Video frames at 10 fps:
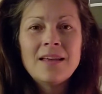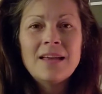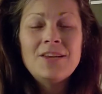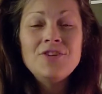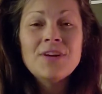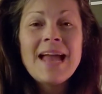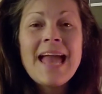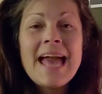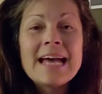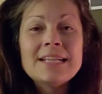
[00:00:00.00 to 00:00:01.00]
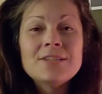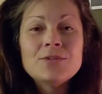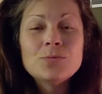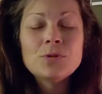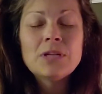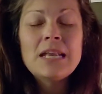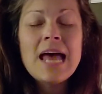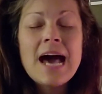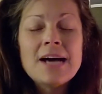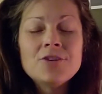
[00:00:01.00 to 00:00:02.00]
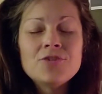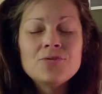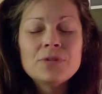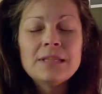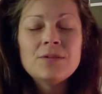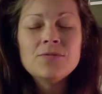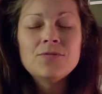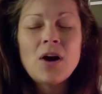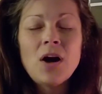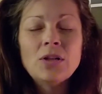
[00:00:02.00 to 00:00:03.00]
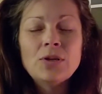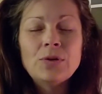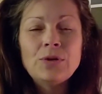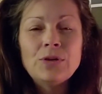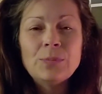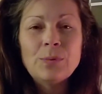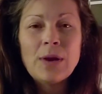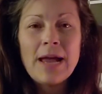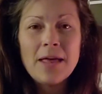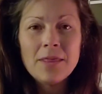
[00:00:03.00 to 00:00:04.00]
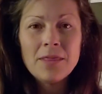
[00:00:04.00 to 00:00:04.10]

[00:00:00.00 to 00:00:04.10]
and your hands will naturally follow your breath.